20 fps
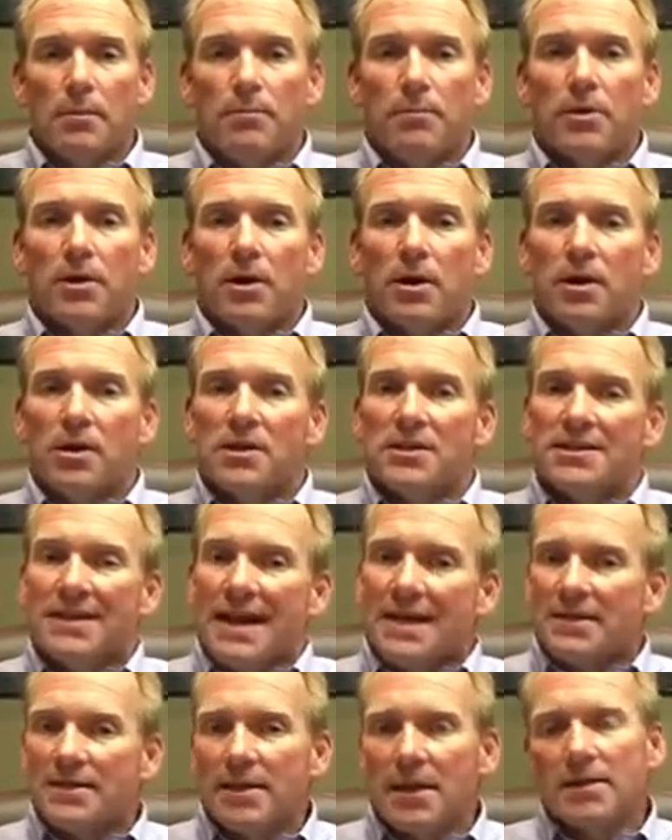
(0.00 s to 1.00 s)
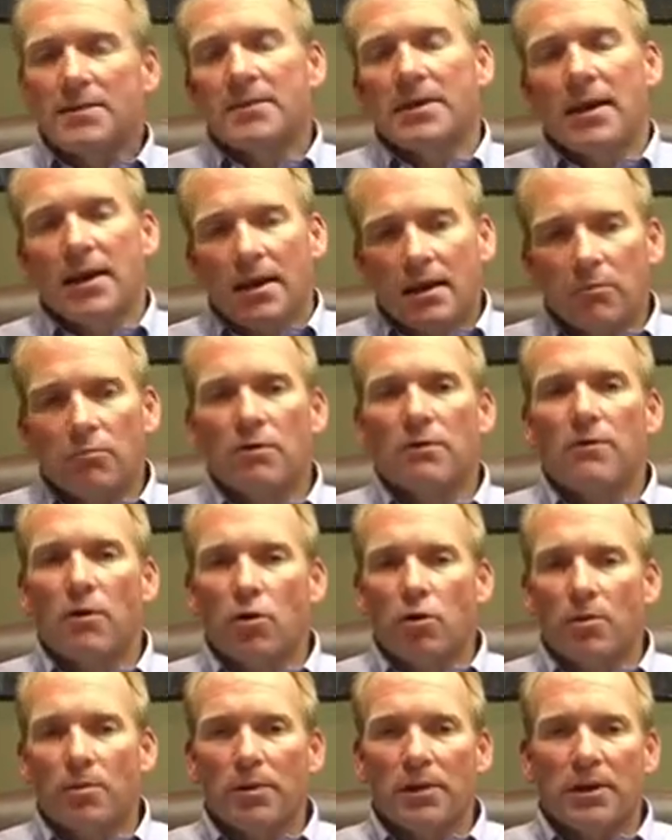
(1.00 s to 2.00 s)
because assets in a
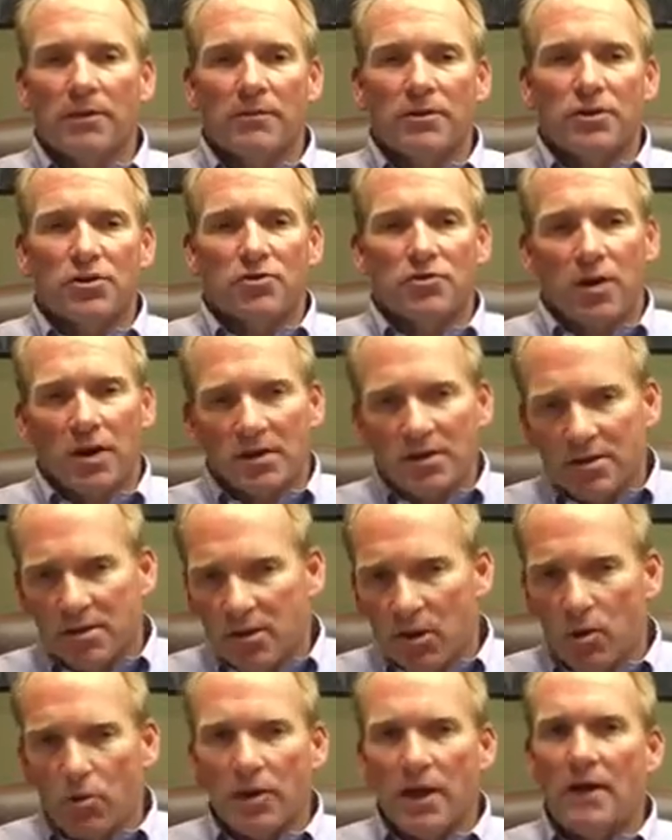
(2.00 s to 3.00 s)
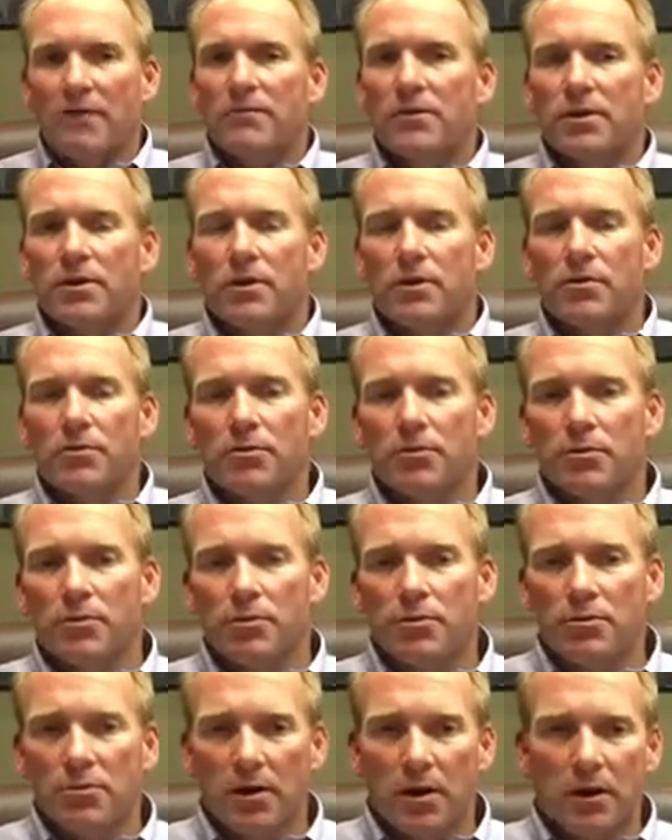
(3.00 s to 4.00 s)
revocable living trust don't have to go
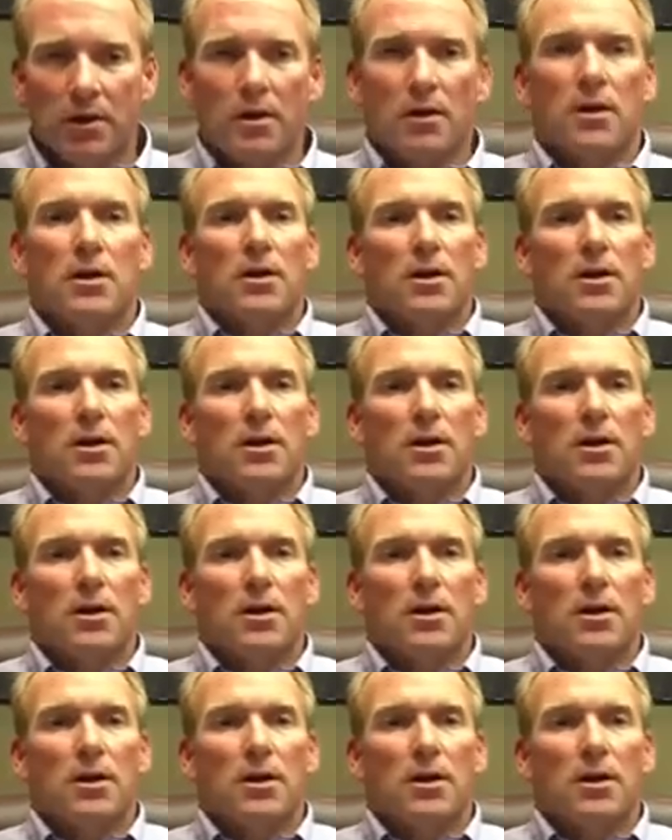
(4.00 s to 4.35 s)
through the